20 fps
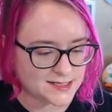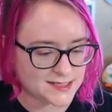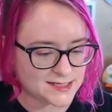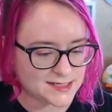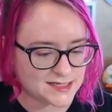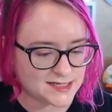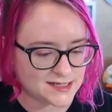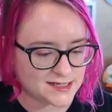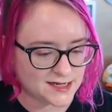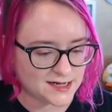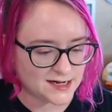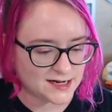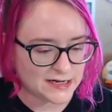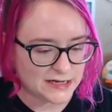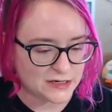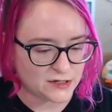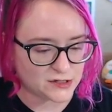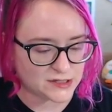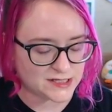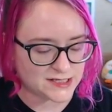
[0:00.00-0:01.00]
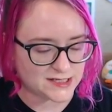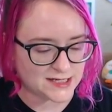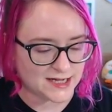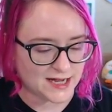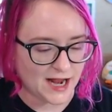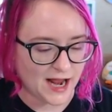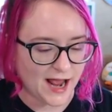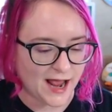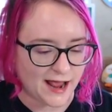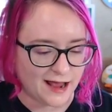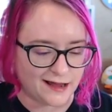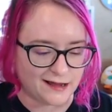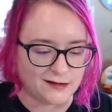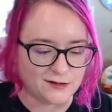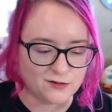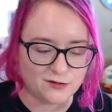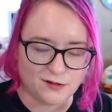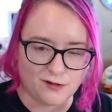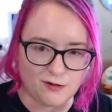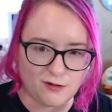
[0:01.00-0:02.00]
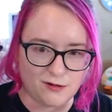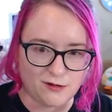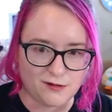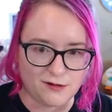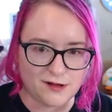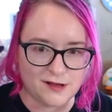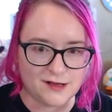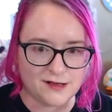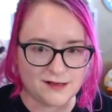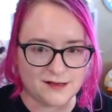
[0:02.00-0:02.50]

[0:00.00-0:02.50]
This is an interesting angle.